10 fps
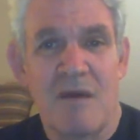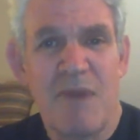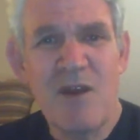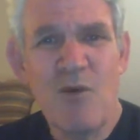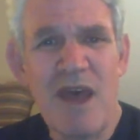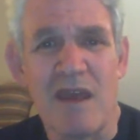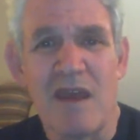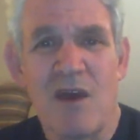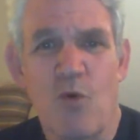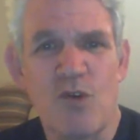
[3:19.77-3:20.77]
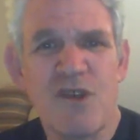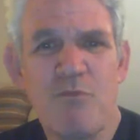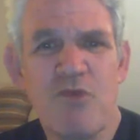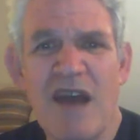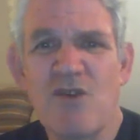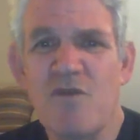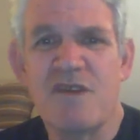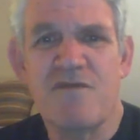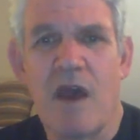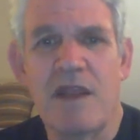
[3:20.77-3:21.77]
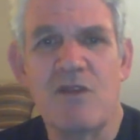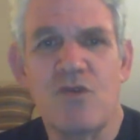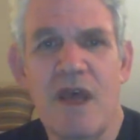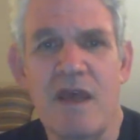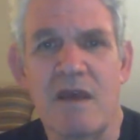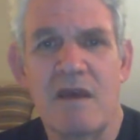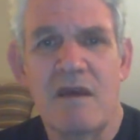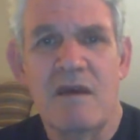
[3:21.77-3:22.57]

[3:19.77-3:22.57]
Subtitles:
by the way, what's the price of this violin today?